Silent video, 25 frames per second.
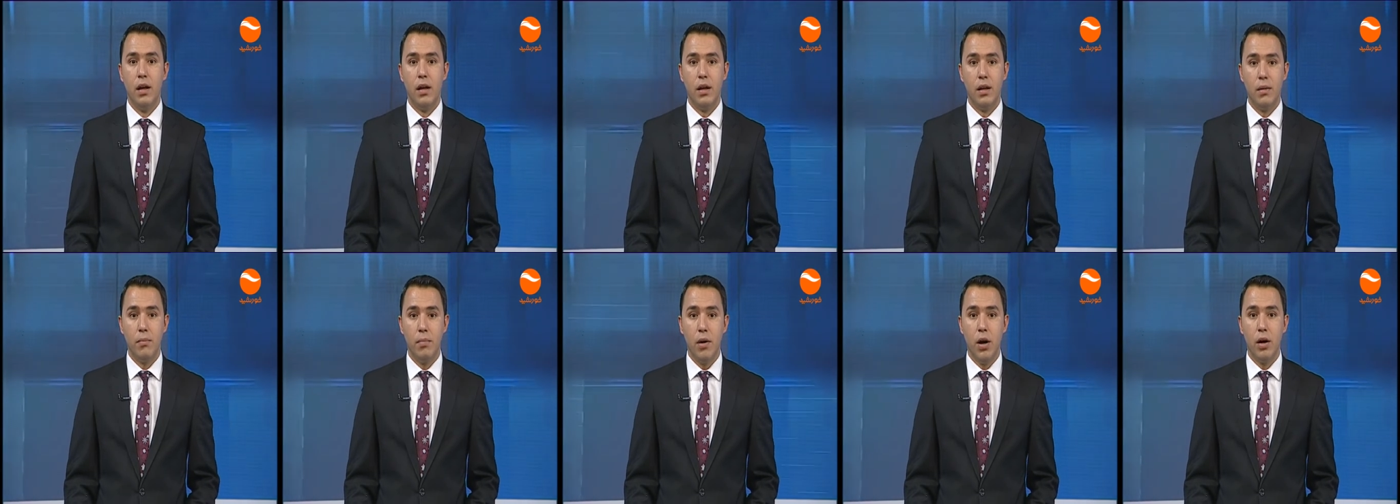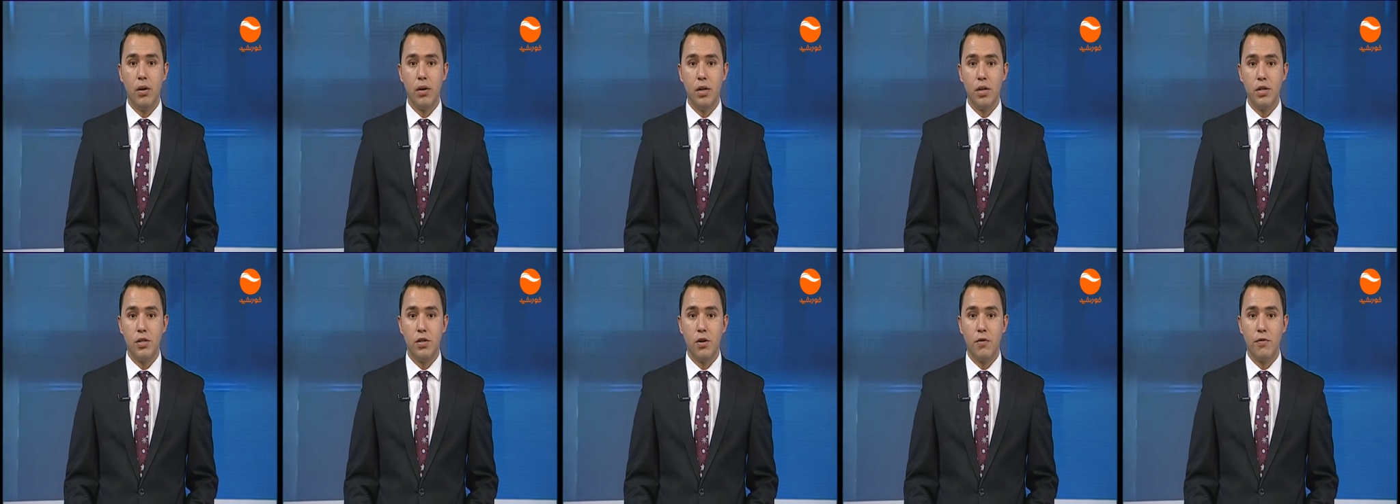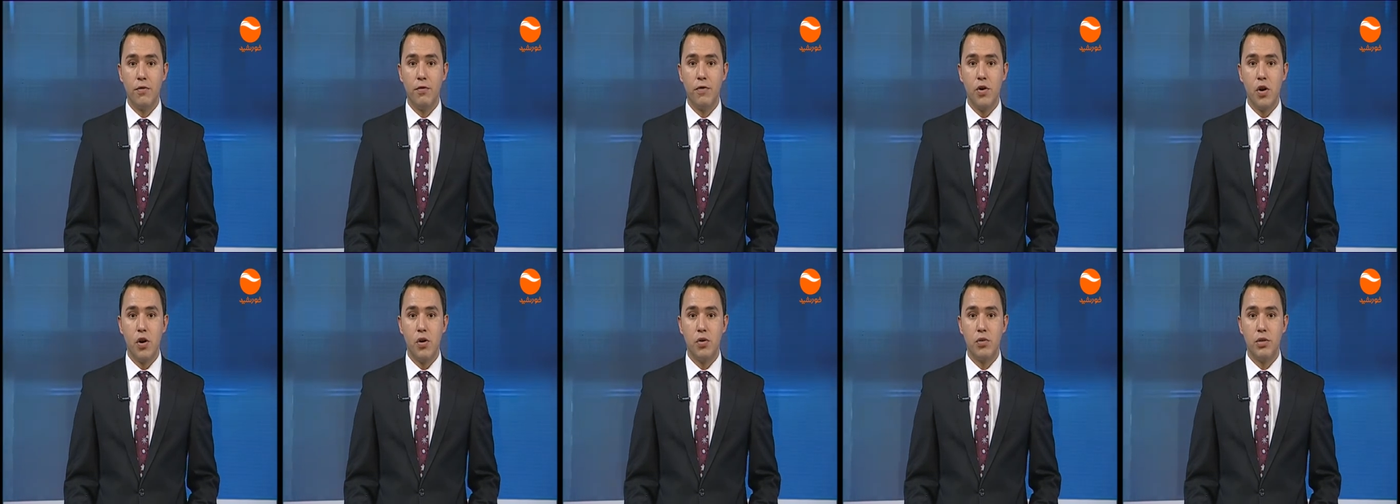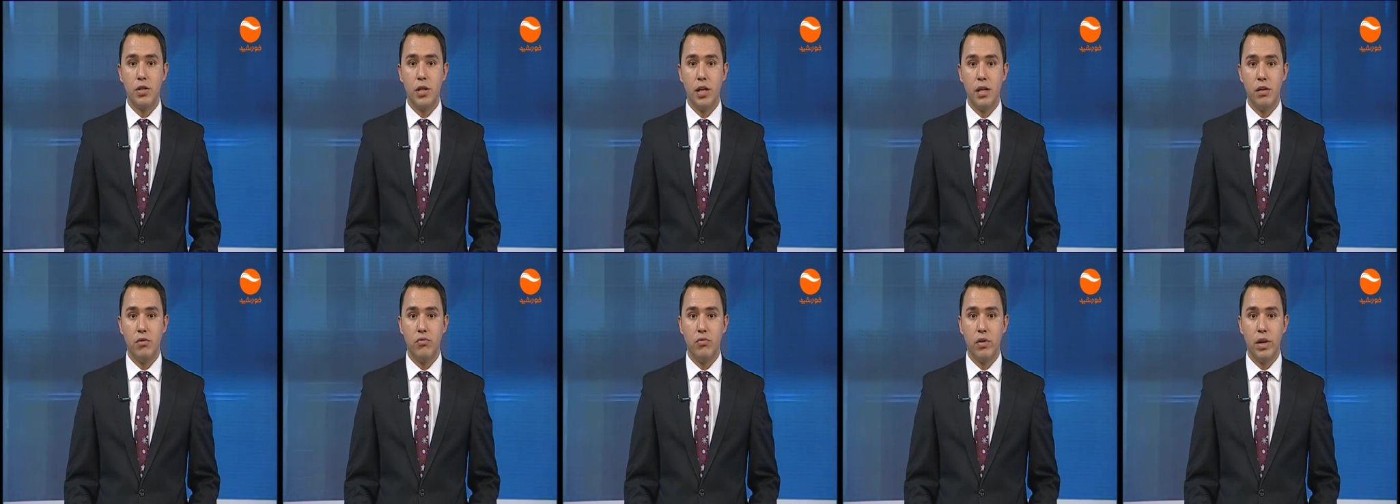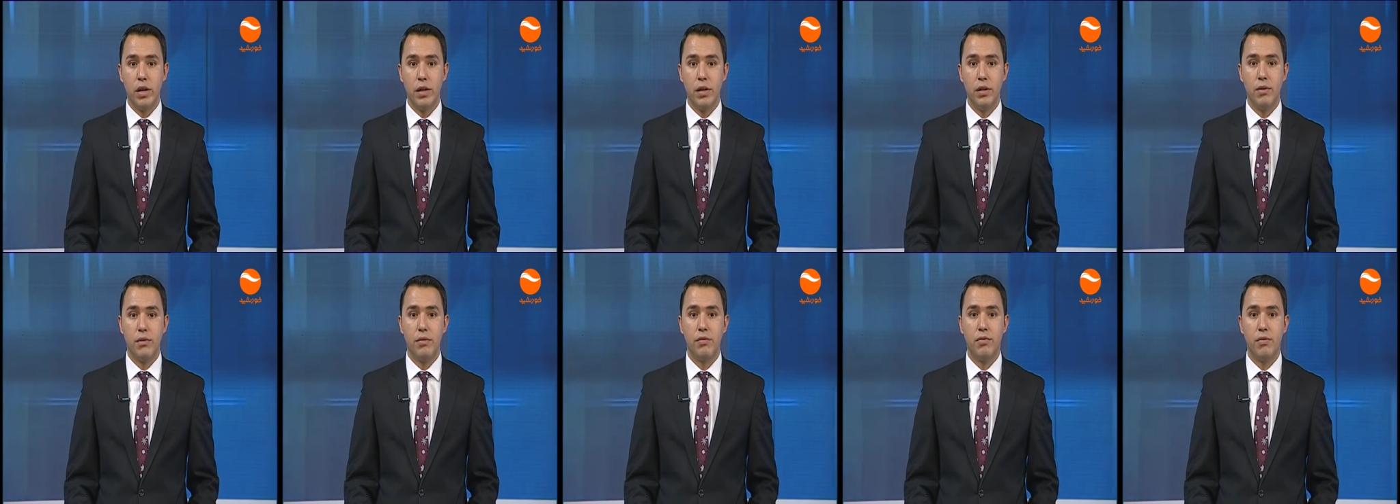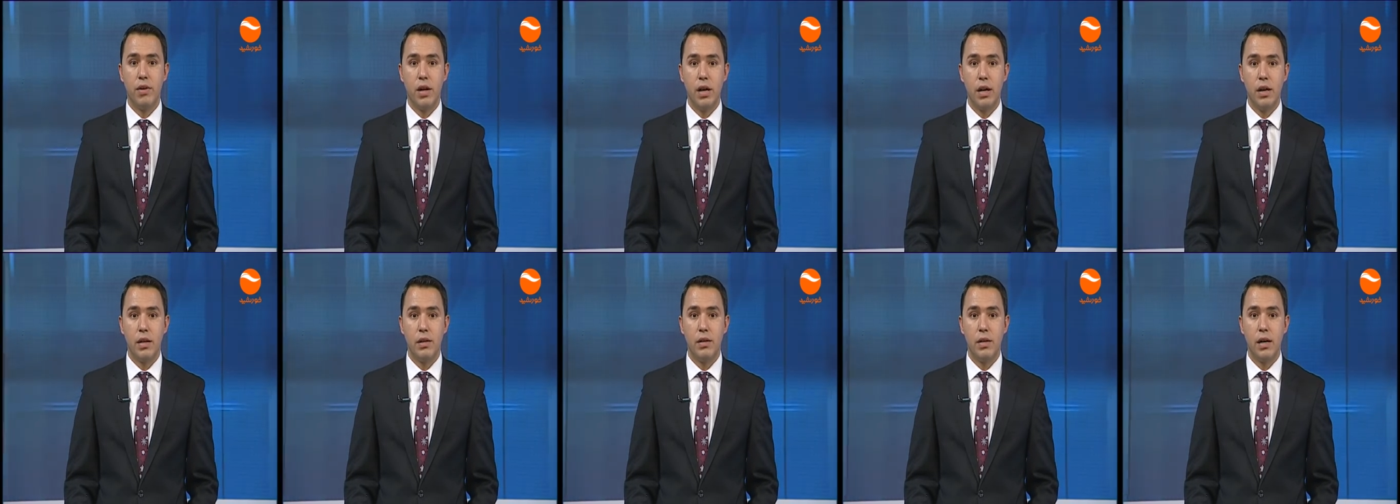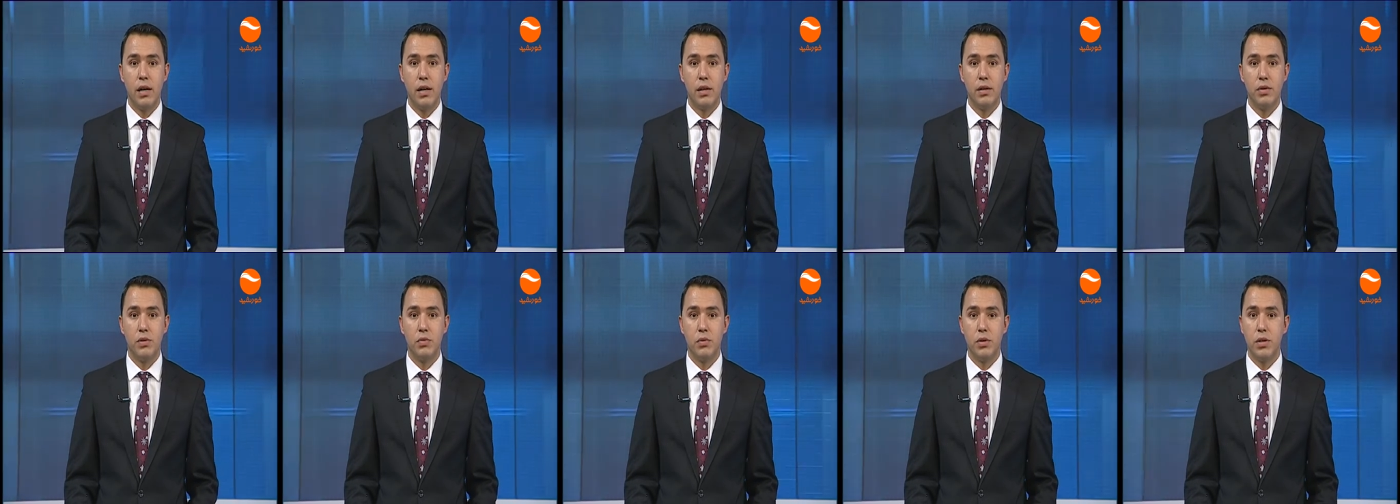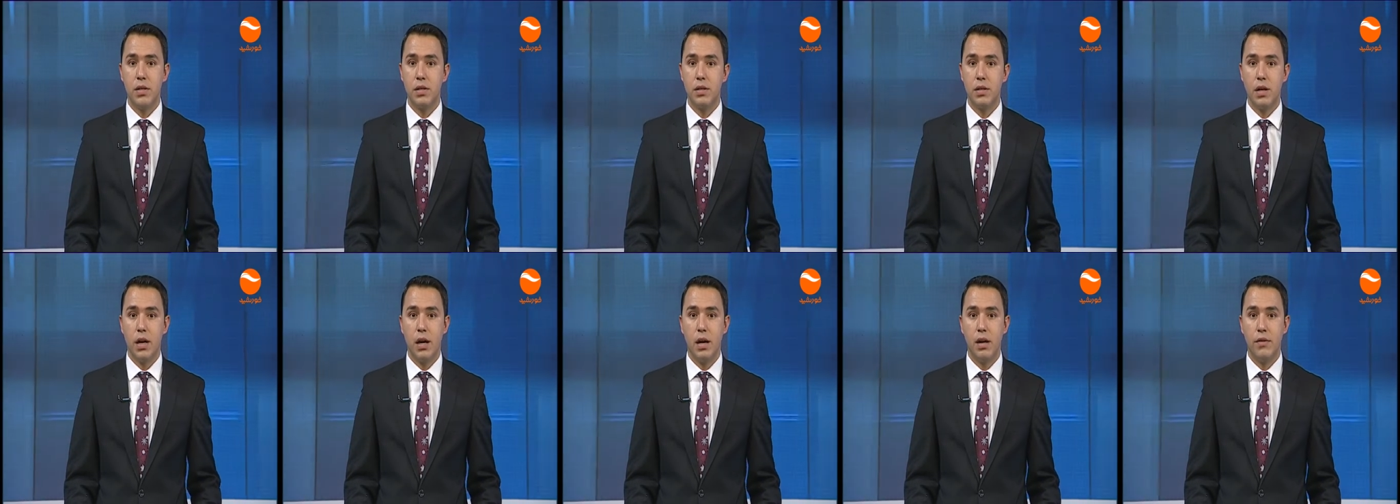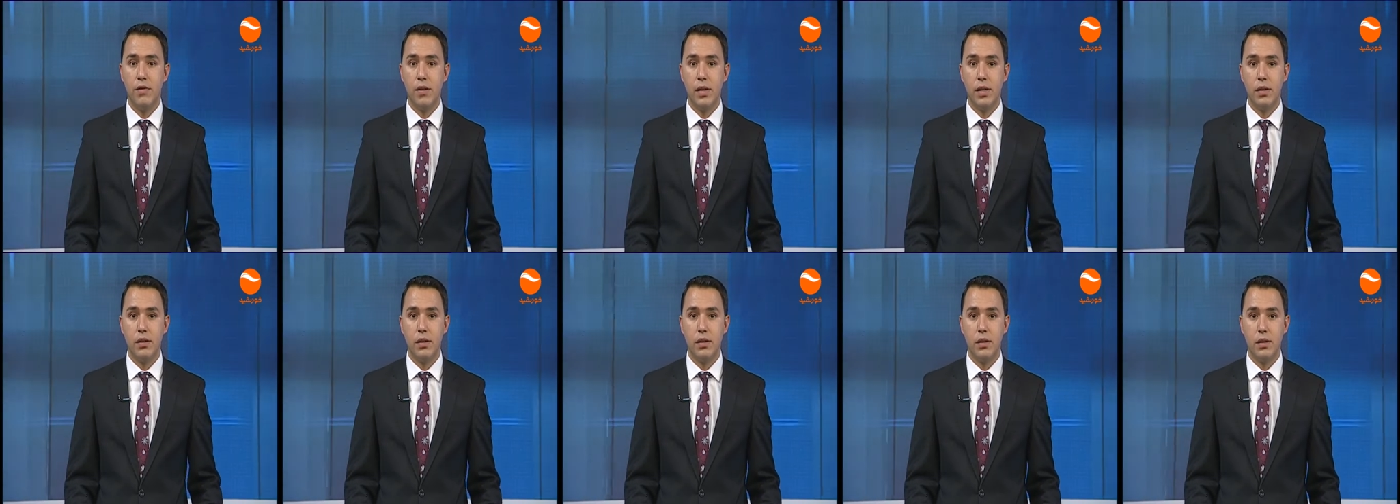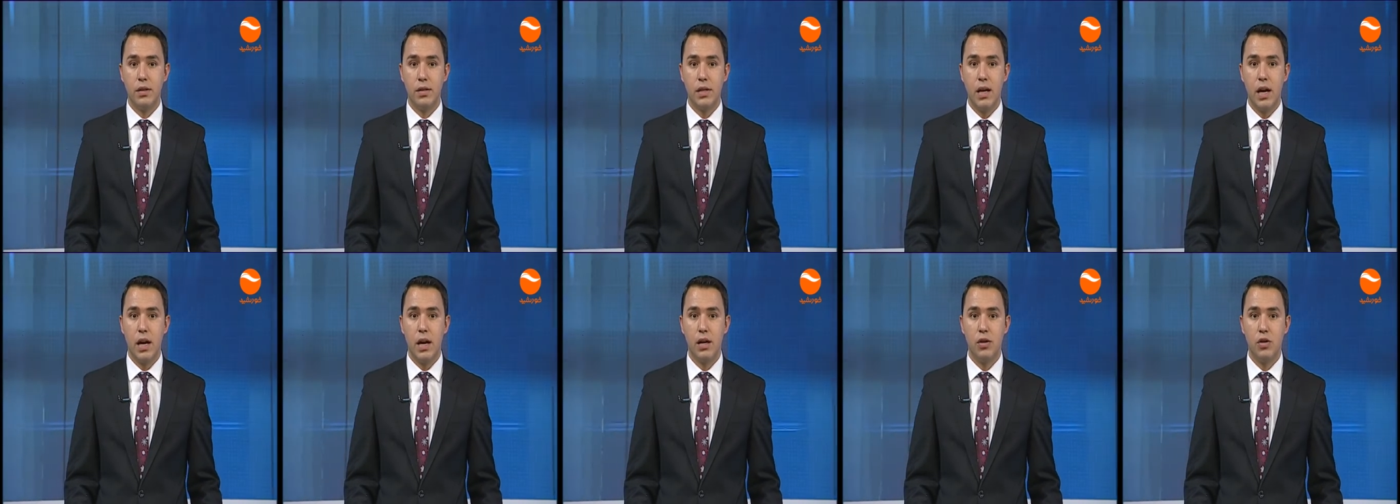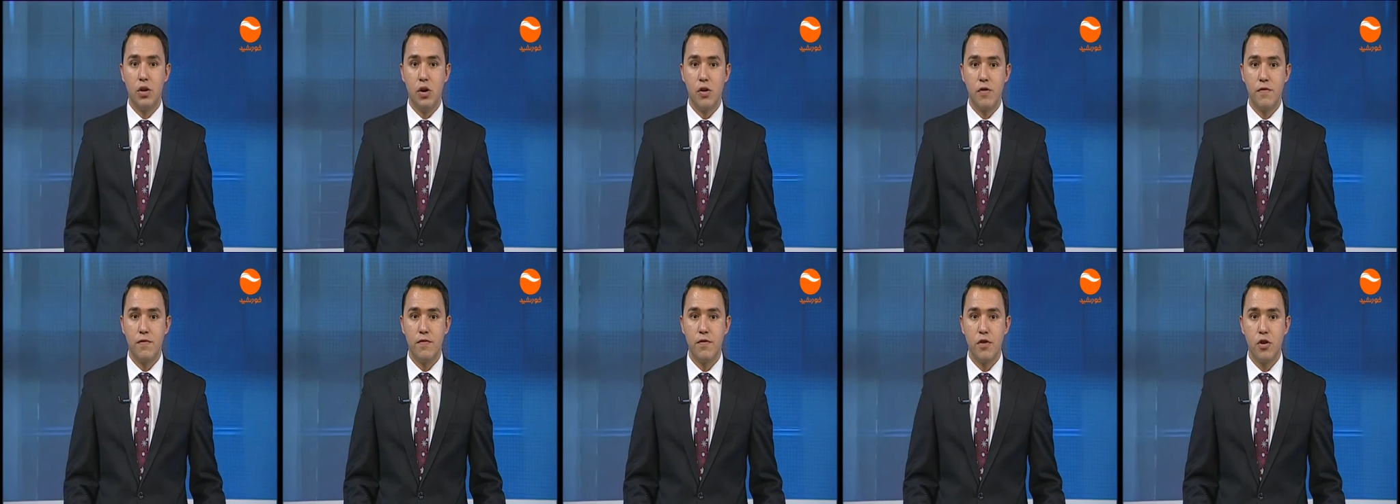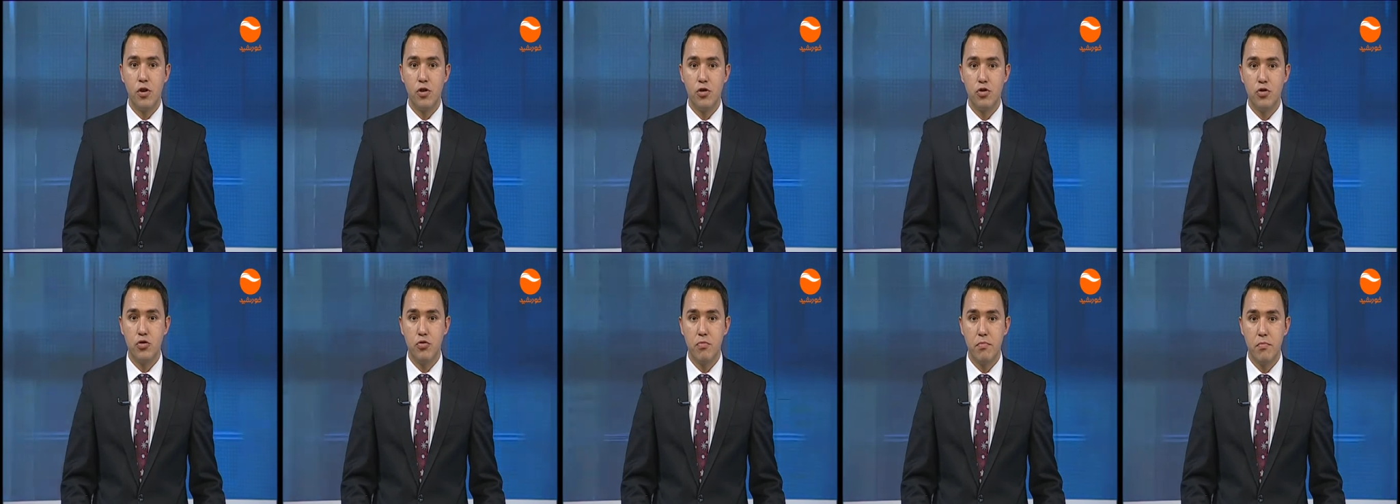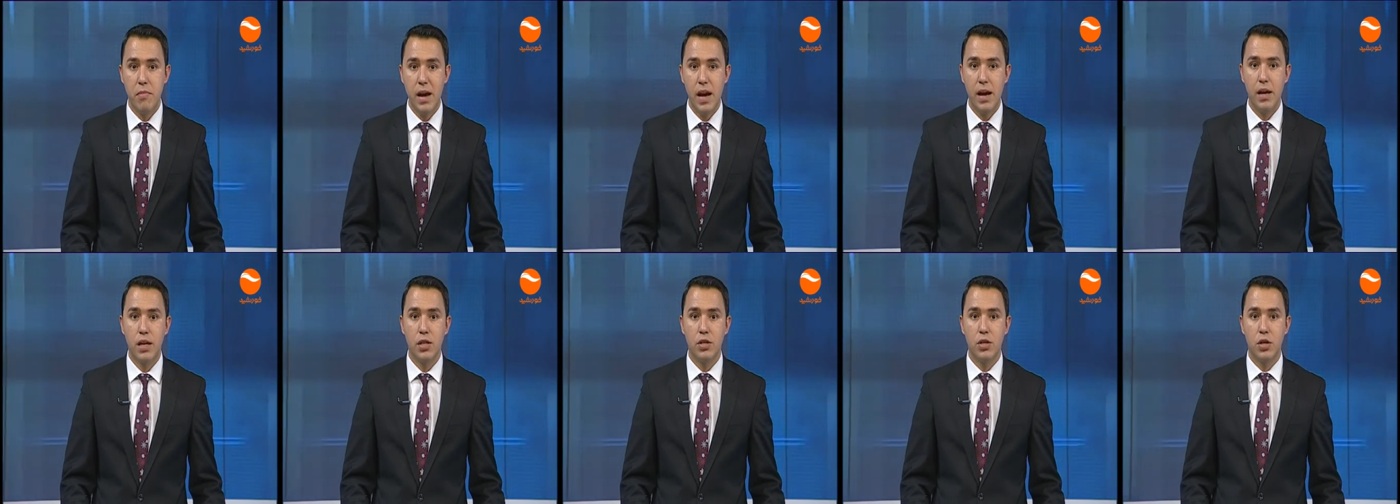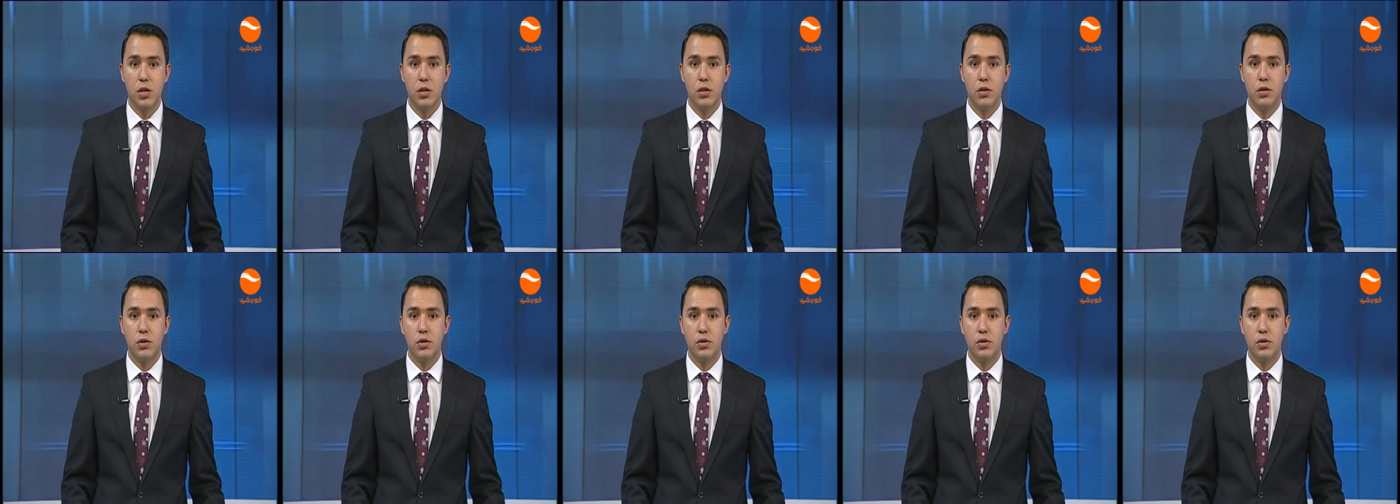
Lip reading: The bodies of 4 children and 3 adults were discovered in the town of Osmington,